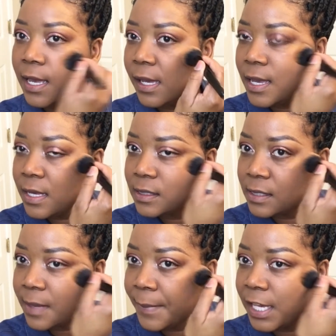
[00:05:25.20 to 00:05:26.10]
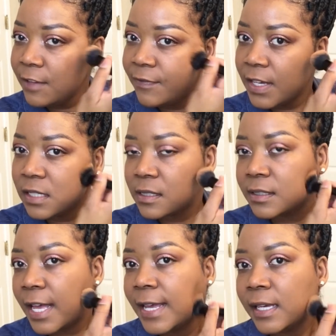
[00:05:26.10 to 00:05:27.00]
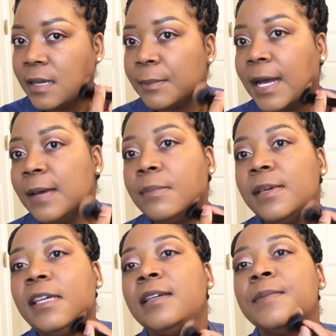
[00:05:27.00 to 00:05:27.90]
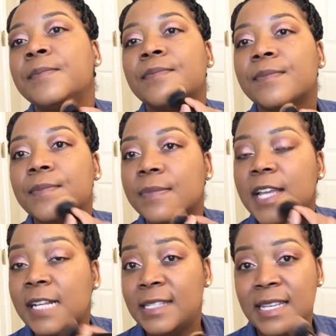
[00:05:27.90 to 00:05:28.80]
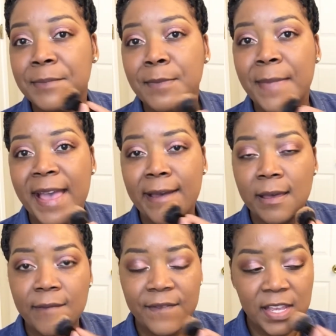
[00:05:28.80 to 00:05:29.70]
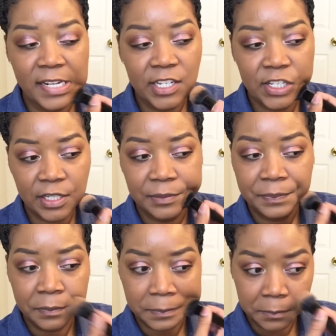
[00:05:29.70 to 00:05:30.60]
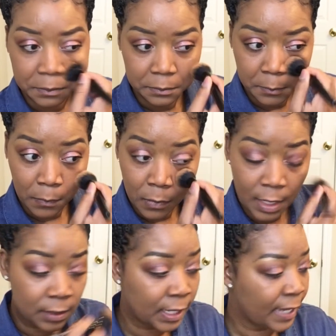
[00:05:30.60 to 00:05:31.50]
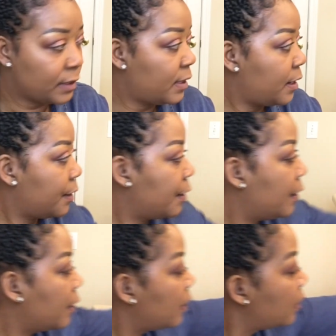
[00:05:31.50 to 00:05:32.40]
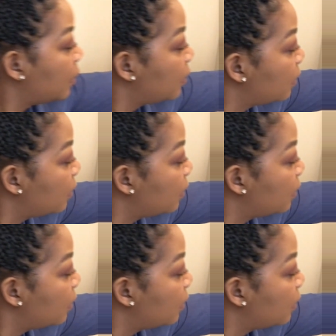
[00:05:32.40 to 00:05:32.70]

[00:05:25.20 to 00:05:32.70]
it to me feels like it might be a demi matte finish, like their